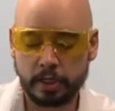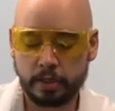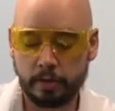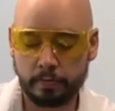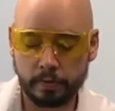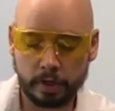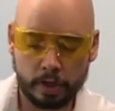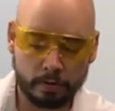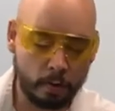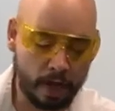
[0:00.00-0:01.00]

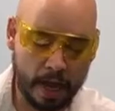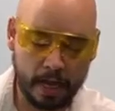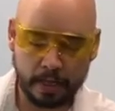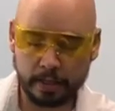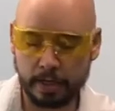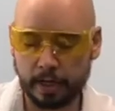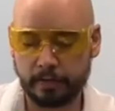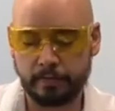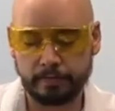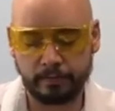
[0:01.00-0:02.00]
They're okay. They're not
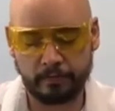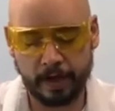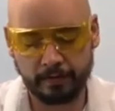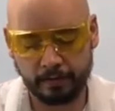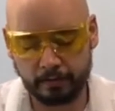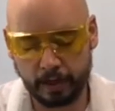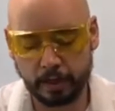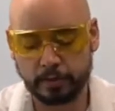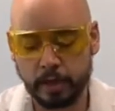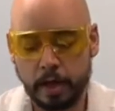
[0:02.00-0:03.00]
the fanciest
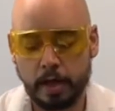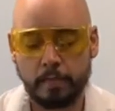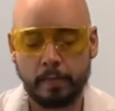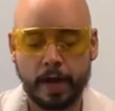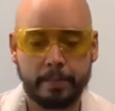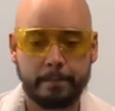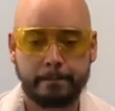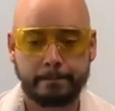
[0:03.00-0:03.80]
things, but